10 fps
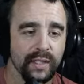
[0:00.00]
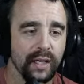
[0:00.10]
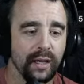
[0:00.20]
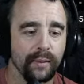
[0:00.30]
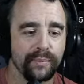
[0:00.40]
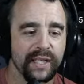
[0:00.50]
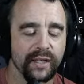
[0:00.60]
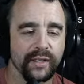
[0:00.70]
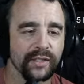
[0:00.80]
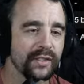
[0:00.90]

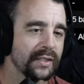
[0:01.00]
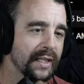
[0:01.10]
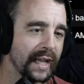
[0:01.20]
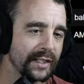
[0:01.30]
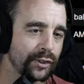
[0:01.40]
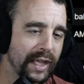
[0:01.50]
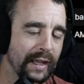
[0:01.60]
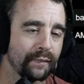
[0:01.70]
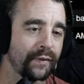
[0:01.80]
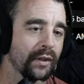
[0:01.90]
because again, you can't
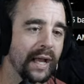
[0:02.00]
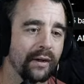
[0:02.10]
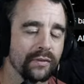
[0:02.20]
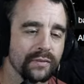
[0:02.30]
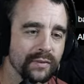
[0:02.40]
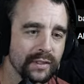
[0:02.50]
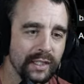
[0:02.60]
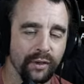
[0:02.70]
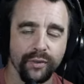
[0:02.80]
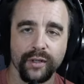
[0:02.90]
fill out,
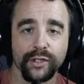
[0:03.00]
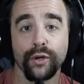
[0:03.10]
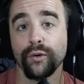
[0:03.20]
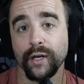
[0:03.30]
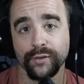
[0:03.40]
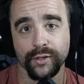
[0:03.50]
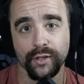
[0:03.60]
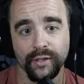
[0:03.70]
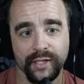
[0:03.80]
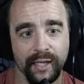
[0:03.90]
the Stone Rider is a good
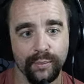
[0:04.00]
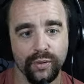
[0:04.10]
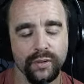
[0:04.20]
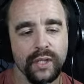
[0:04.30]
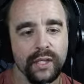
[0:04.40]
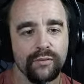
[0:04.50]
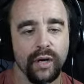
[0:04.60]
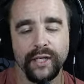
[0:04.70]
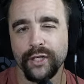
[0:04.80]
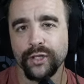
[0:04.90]
example, right?
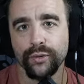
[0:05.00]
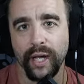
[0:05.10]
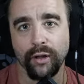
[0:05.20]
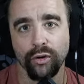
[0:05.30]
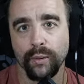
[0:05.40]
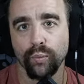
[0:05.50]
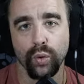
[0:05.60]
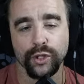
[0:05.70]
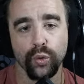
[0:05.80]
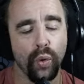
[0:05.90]
You can do LRM
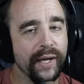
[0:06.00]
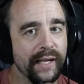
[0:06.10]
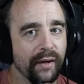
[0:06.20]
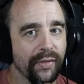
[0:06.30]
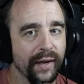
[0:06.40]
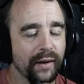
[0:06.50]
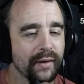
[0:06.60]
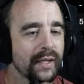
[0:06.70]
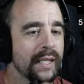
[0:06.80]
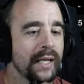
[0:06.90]
120 on there,
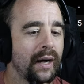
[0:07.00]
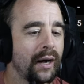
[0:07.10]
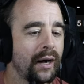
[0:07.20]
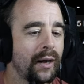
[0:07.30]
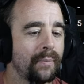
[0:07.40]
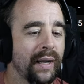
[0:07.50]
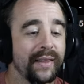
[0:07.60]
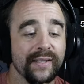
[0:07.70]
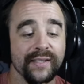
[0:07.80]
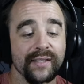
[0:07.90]
and
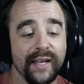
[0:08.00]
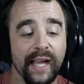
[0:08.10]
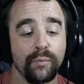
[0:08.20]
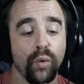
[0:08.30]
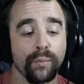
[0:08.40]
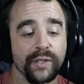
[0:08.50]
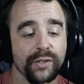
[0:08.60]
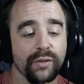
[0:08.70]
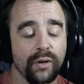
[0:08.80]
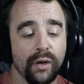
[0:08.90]
this is going to have more
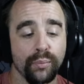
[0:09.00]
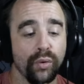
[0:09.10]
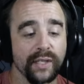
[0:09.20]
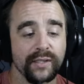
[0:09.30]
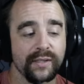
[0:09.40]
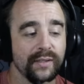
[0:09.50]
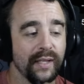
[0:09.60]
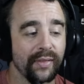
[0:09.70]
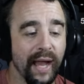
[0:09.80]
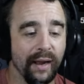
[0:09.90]
missile hardpoints than
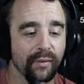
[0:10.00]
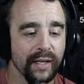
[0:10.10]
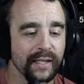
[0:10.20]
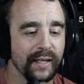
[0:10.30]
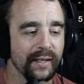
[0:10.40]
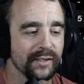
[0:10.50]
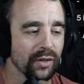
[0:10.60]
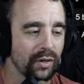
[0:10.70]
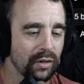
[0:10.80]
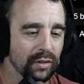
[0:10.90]
that, right? And it's
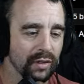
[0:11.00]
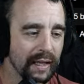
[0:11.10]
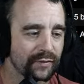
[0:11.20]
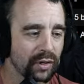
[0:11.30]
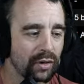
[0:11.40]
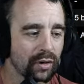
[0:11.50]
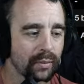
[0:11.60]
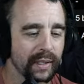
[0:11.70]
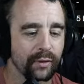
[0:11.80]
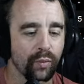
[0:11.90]
all left arm
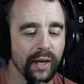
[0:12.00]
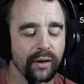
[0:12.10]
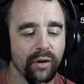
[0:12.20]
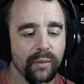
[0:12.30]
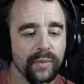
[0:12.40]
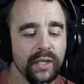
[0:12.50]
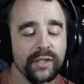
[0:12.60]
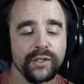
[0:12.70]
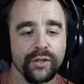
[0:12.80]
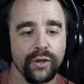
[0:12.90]
and right arm.
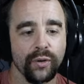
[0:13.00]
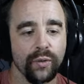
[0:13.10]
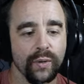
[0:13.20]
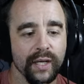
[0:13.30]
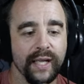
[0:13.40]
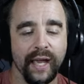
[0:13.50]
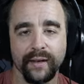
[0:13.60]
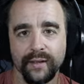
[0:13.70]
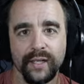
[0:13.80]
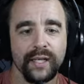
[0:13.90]
So again,
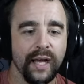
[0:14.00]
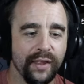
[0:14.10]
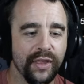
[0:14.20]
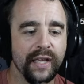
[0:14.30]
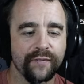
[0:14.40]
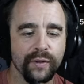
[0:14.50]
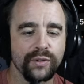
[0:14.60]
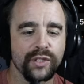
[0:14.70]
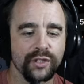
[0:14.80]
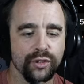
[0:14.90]
I think if it was
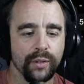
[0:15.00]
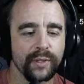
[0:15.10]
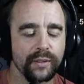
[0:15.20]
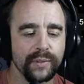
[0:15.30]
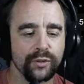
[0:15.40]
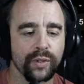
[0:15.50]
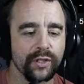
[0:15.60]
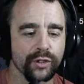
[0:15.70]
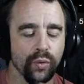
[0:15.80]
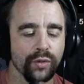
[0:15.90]
distributed between the
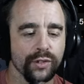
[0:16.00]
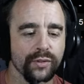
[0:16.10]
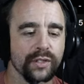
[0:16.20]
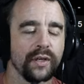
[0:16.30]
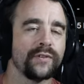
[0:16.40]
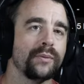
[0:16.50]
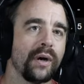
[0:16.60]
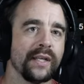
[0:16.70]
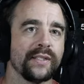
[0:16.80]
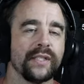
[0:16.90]
torso and stuff, you
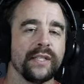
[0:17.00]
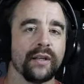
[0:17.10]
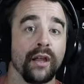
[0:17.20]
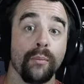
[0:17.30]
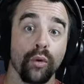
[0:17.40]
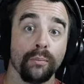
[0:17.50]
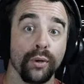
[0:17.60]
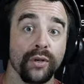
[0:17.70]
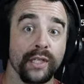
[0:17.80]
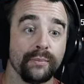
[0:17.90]
might see a lot more
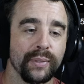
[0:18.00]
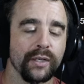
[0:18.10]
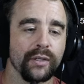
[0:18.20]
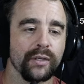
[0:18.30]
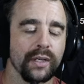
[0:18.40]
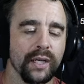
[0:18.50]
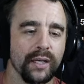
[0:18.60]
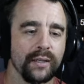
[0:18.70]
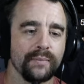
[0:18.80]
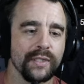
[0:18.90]
boating and bigger,
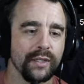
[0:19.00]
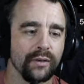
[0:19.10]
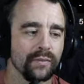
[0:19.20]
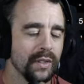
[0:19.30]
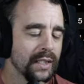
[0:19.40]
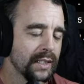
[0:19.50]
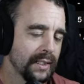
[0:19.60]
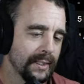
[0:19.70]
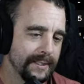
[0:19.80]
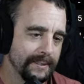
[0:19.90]
LRM
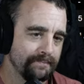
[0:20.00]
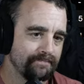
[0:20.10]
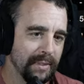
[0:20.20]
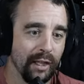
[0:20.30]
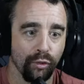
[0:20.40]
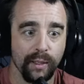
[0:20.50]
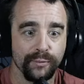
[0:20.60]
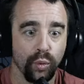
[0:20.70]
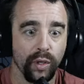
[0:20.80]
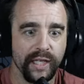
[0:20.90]

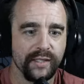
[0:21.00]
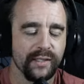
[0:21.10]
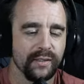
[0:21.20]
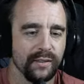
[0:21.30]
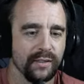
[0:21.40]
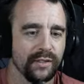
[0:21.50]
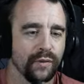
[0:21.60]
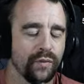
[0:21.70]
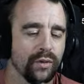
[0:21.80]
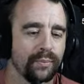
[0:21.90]
20s, so
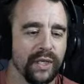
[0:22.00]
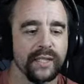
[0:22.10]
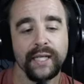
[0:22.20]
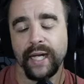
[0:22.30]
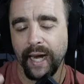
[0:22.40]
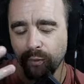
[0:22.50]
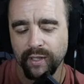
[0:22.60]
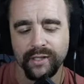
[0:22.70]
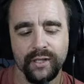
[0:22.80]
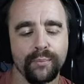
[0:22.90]
forth. But anyways,
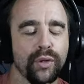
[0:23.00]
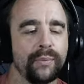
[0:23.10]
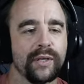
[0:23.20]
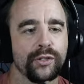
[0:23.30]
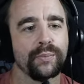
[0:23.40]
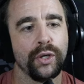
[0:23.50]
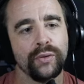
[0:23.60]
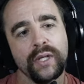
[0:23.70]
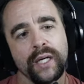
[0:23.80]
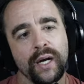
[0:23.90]
complete missile boat.
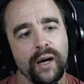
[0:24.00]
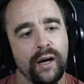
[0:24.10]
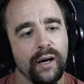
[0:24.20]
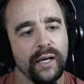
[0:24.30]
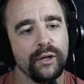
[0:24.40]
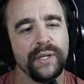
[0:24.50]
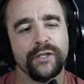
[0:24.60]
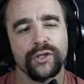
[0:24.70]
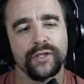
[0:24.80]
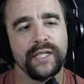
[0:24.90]
It'll be
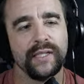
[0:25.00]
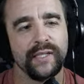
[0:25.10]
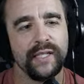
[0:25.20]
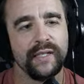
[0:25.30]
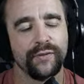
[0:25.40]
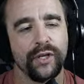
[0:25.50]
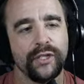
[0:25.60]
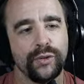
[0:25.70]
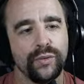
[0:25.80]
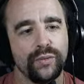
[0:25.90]
interesting seeing if they
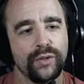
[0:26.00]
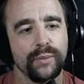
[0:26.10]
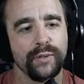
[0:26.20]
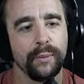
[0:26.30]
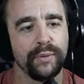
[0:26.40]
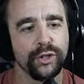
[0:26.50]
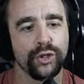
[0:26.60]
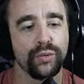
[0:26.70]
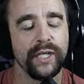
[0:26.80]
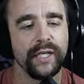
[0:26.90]
do some type of
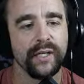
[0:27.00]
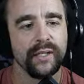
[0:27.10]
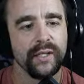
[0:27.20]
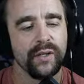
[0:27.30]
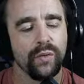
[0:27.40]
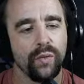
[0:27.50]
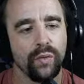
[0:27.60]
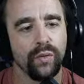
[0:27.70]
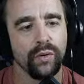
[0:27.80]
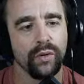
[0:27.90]
streak
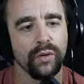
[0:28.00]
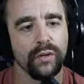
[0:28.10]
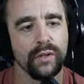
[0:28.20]
or,